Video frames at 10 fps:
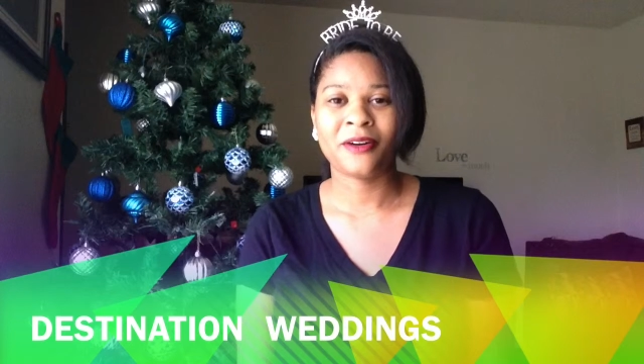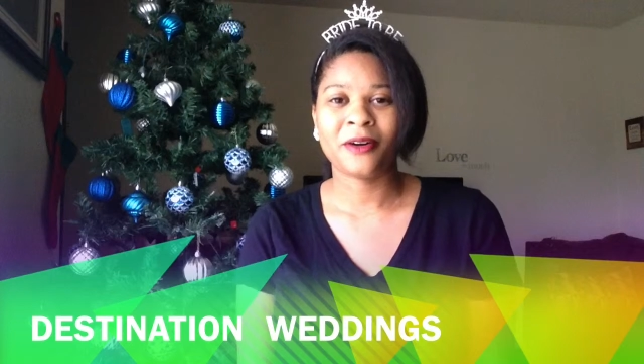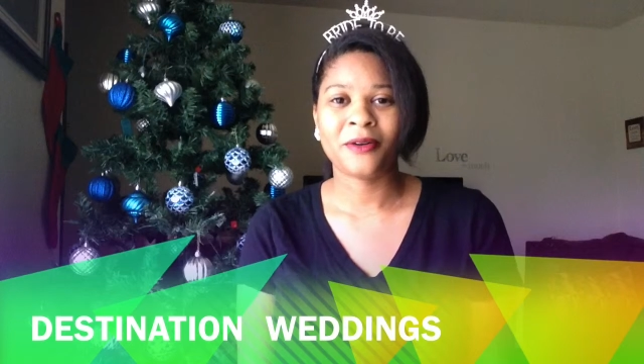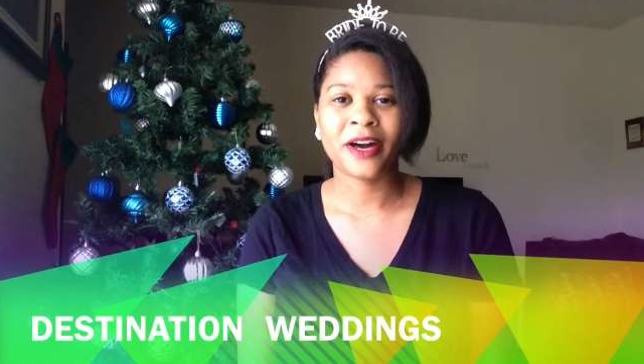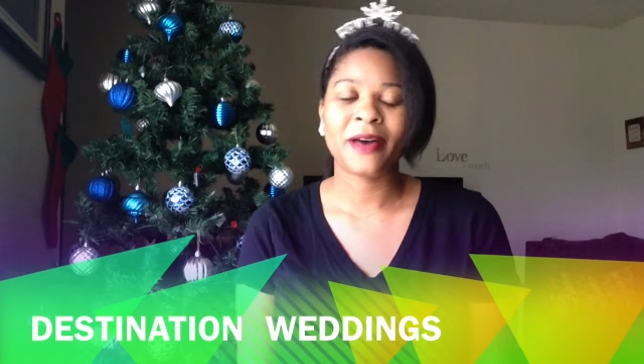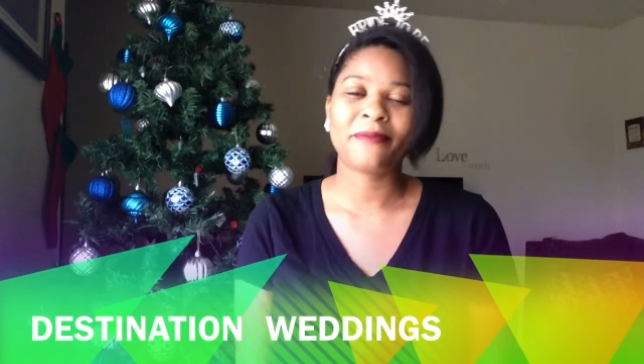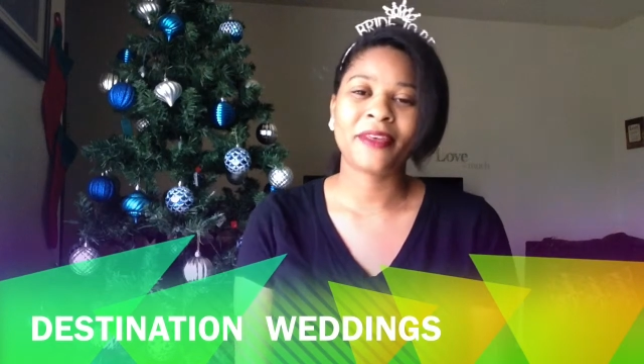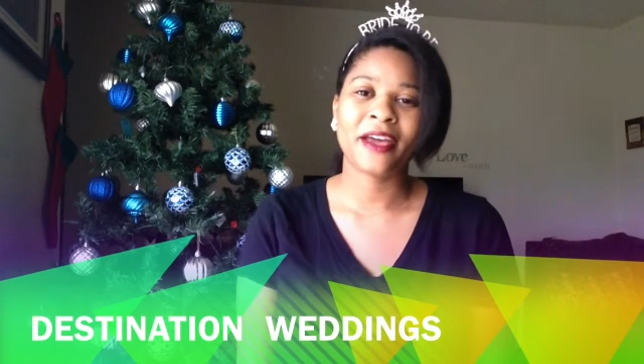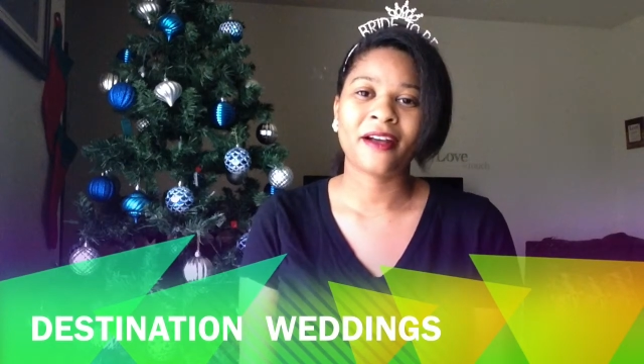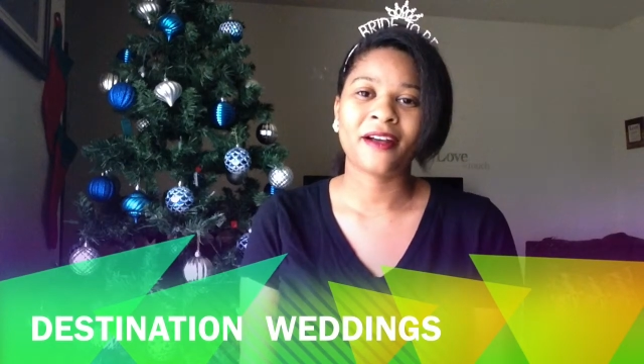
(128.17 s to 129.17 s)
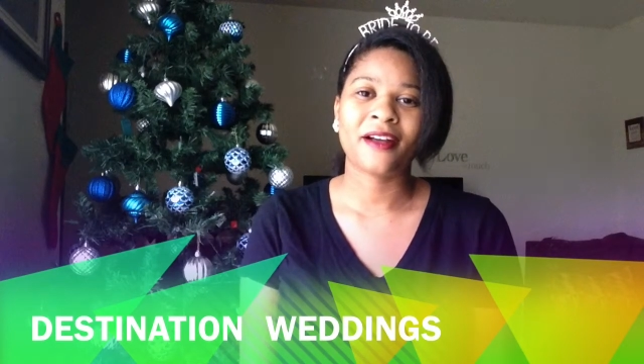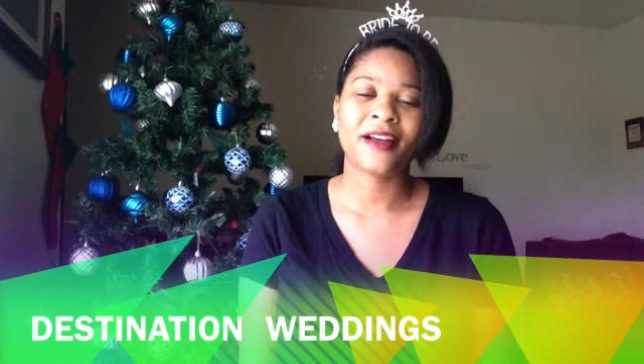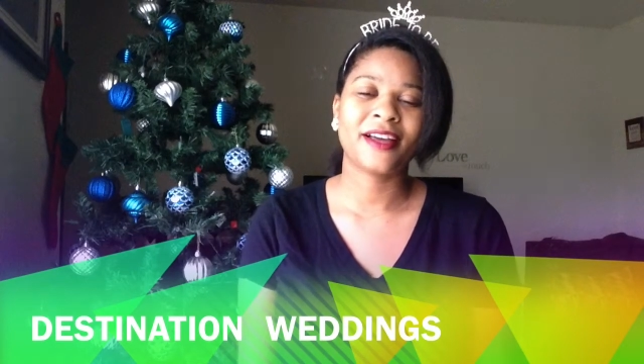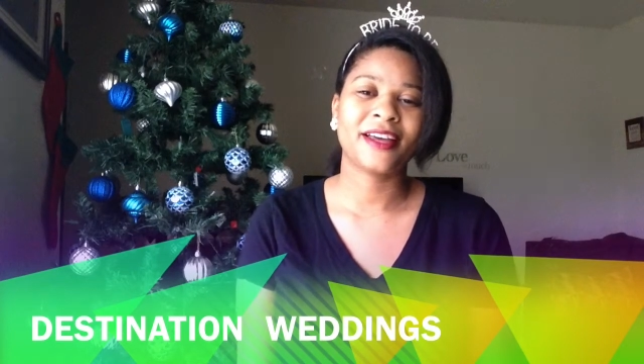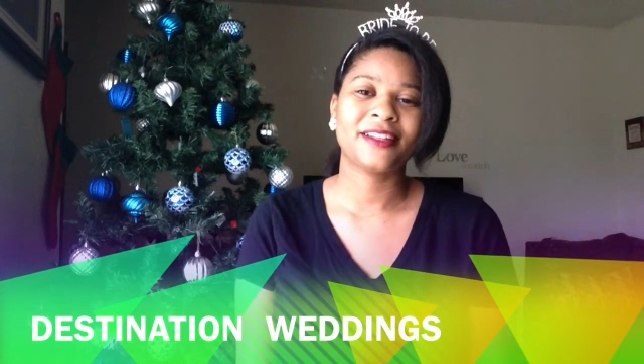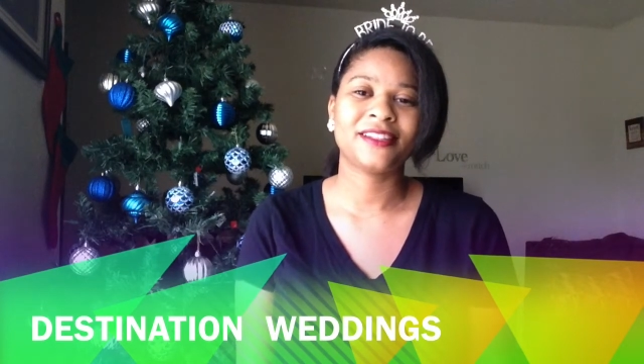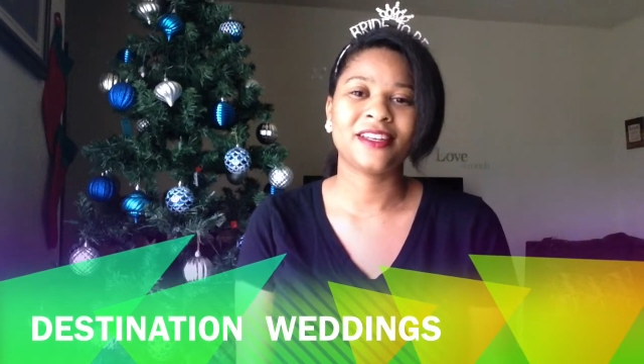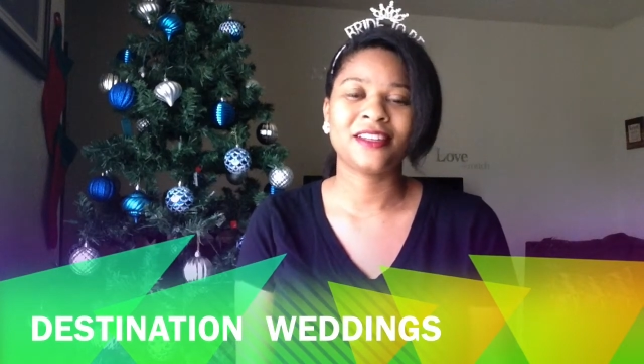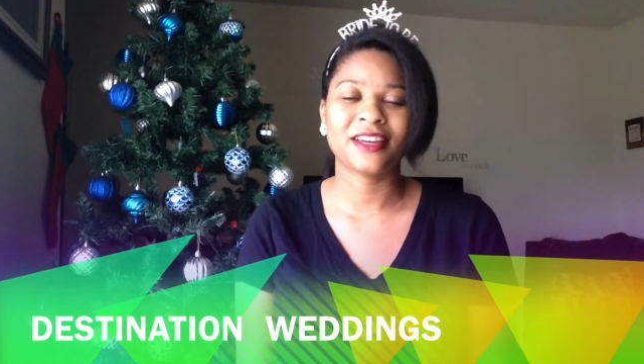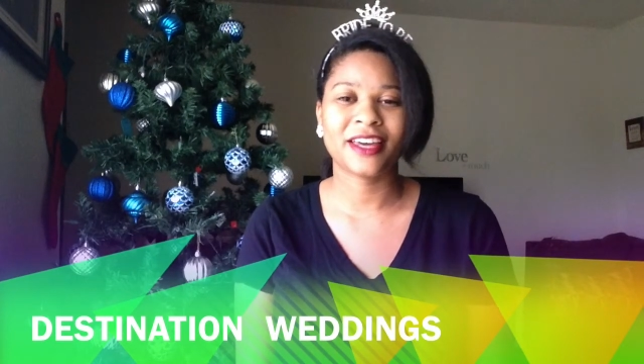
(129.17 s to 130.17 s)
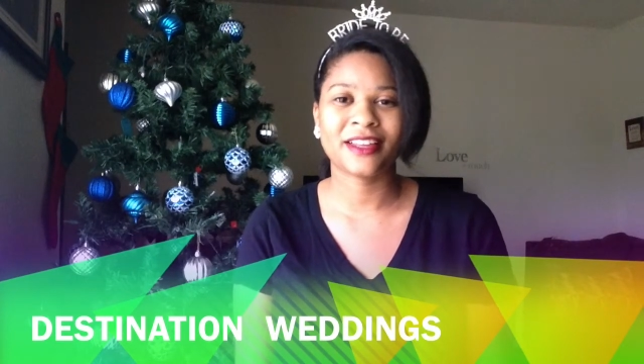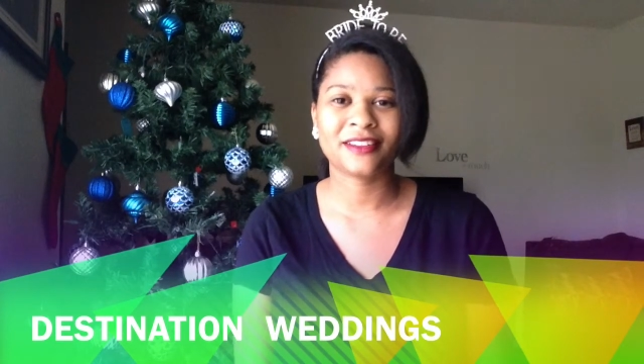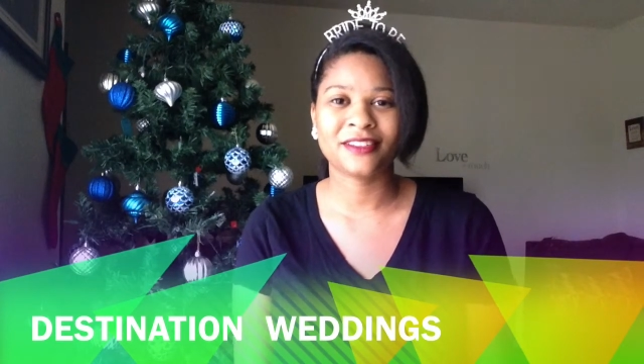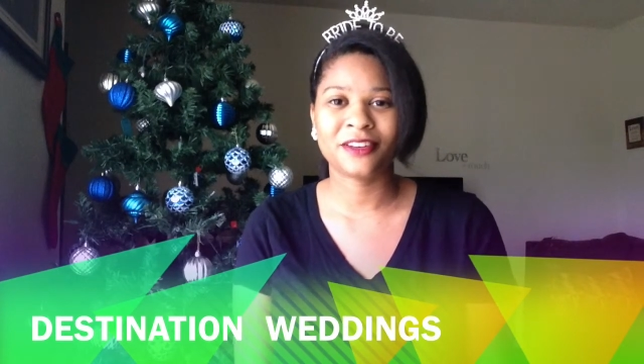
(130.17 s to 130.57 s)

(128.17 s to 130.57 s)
go up there to look at